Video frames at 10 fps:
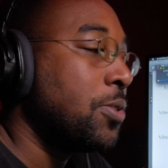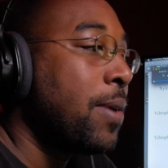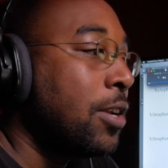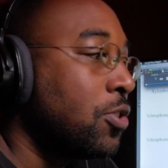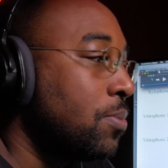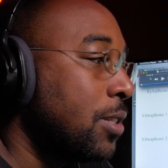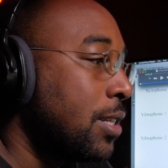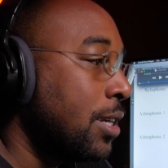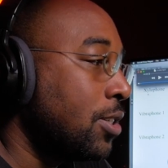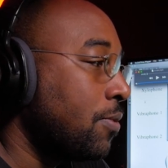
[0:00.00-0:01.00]
My
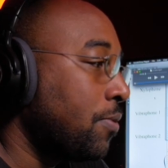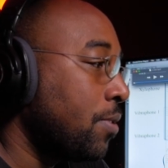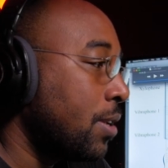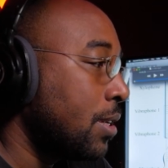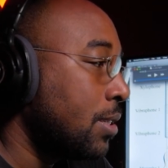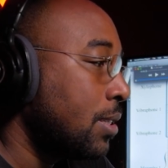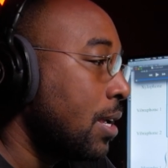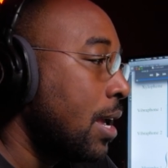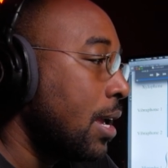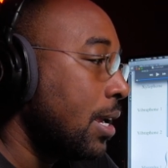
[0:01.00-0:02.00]
instrumentation for this
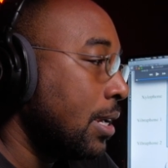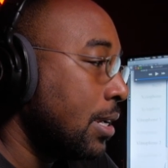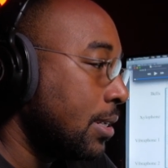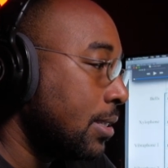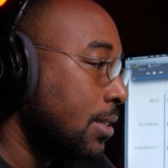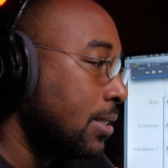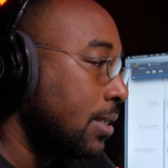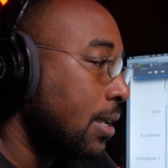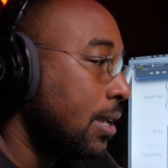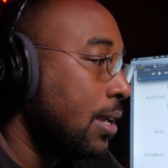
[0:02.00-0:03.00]
is
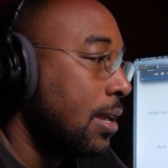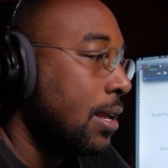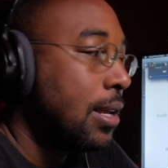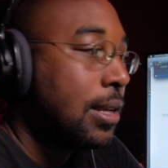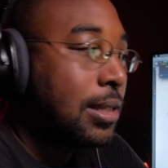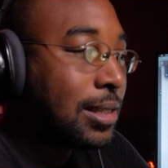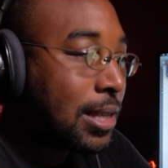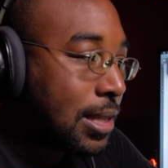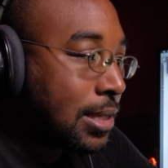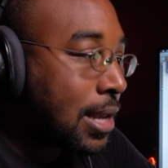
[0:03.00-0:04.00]

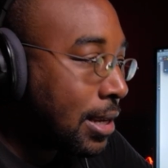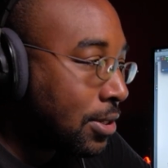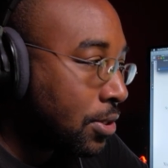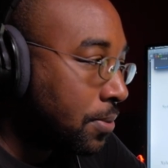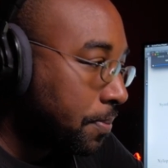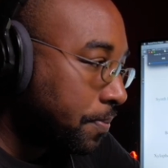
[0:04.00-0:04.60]
synthesizer.